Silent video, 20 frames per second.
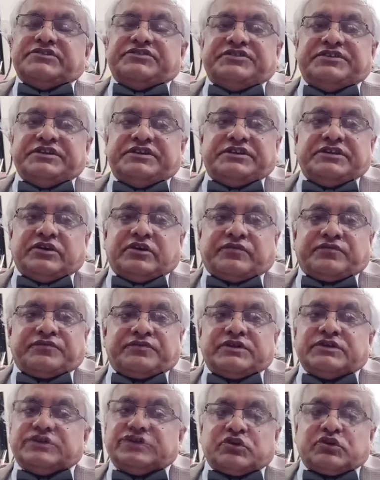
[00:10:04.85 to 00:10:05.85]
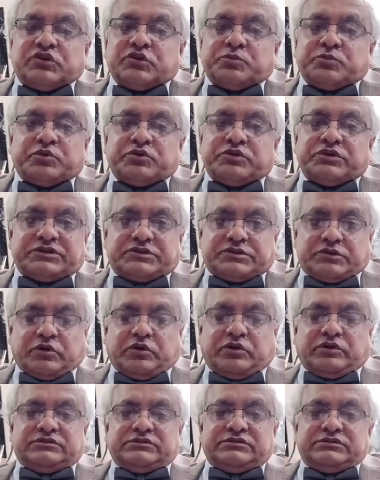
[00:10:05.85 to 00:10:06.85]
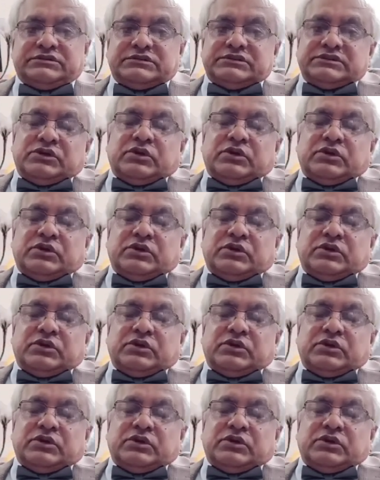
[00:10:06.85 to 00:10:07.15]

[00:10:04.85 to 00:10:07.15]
the city of Chandrapur at all.